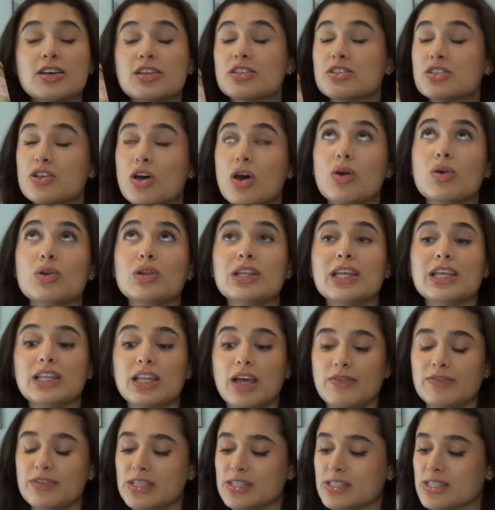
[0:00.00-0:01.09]
Totally
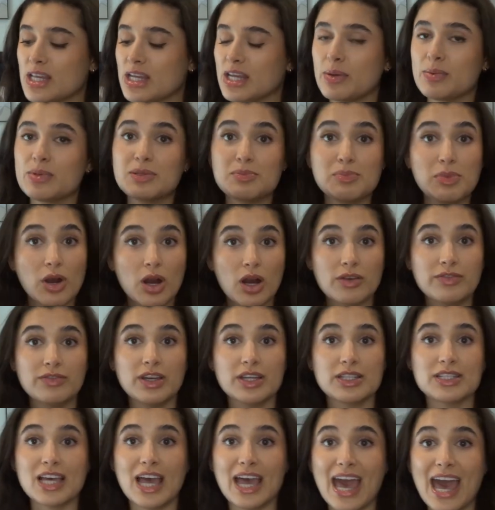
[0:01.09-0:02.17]
love this scent. It was
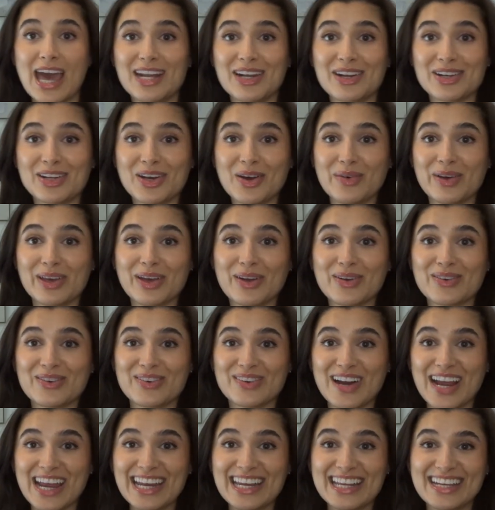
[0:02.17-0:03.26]
perfect. I had it going
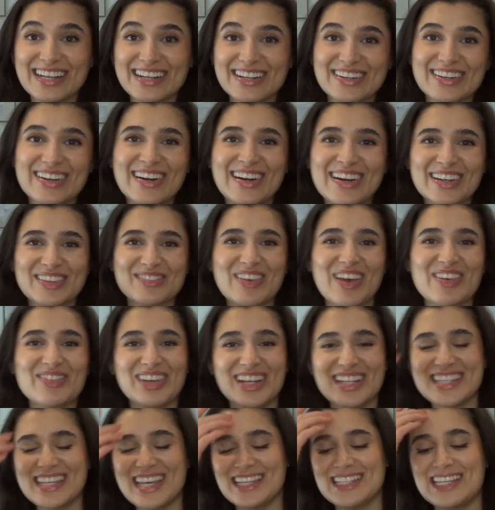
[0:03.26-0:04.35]
right here on my
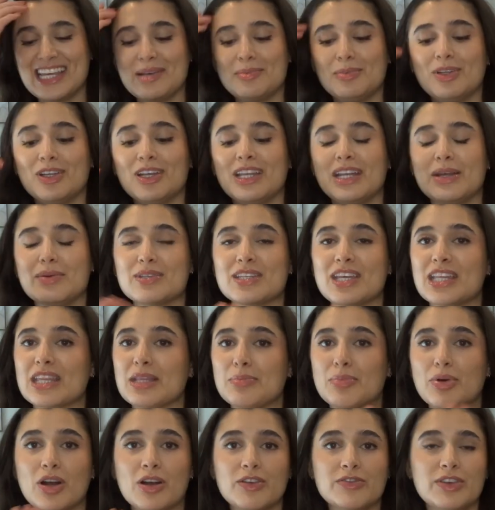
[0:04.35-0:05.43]
bedside table, and it was like the
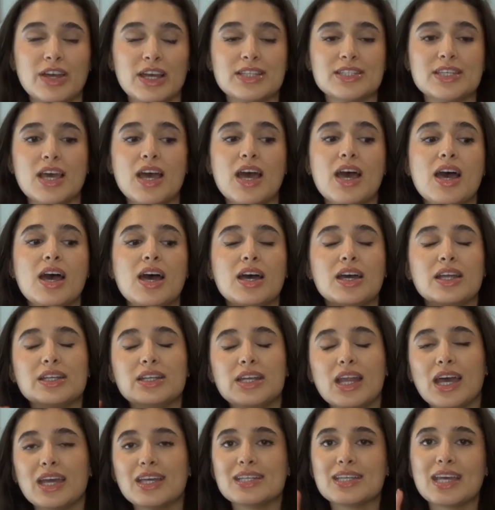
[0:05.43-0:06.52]
perfect
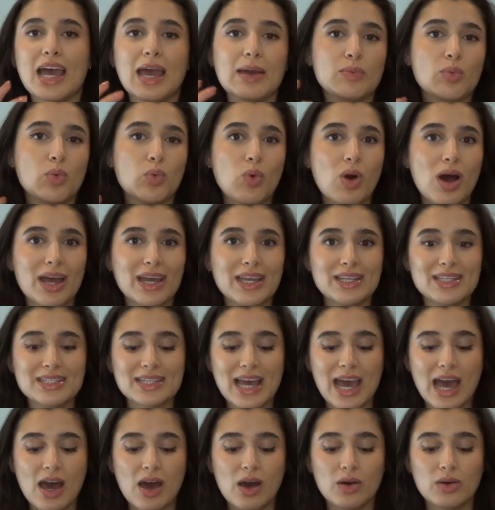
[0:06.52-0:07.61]
nighttime wind
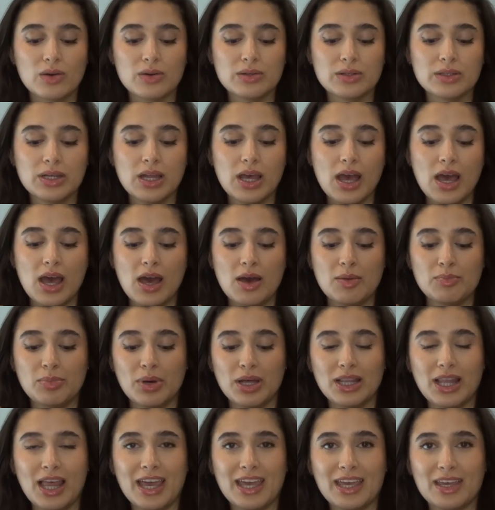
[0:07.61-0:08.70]
down,
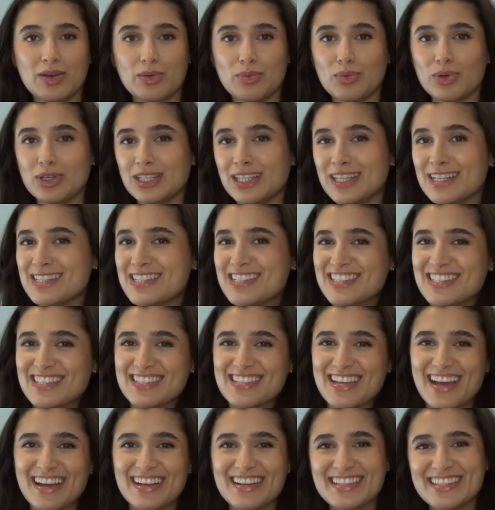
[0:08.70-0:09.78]
but like really
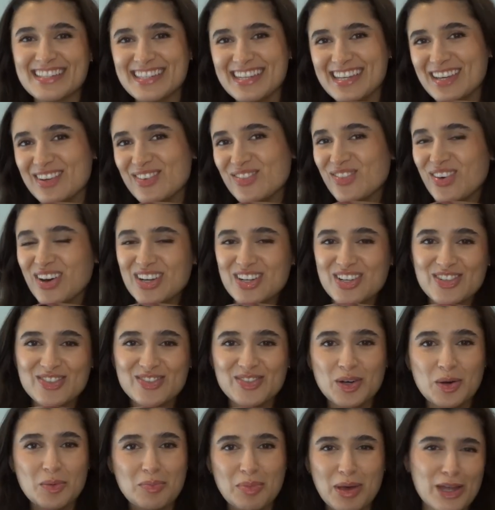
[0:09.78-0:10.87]
sexy and
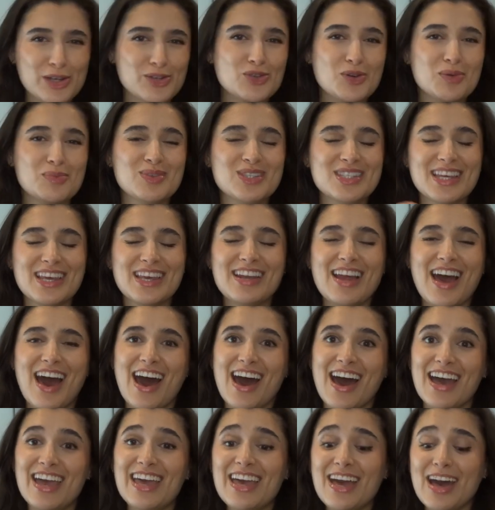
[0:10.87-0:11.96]
wonderful bedroom scent.
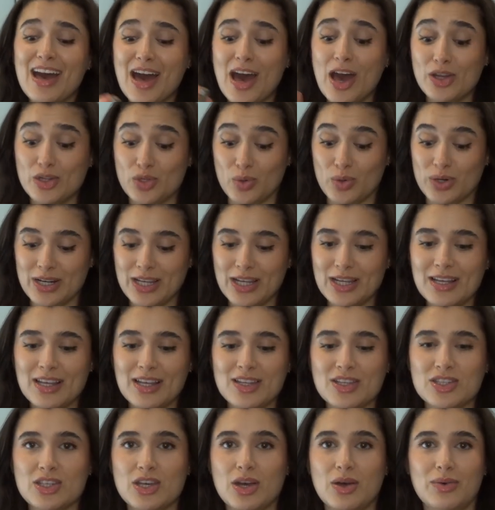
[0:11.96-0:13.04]
I adored it.
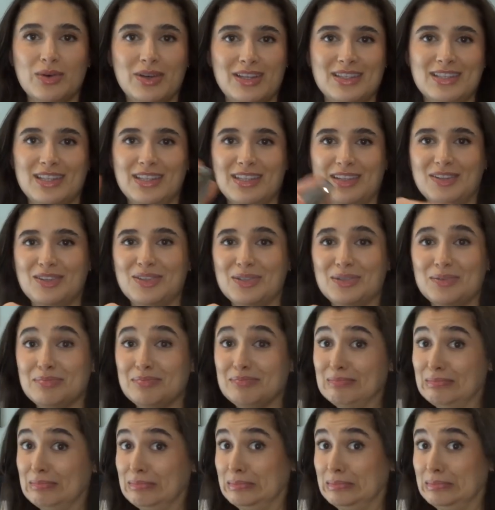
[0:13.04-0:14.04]
So it's a little,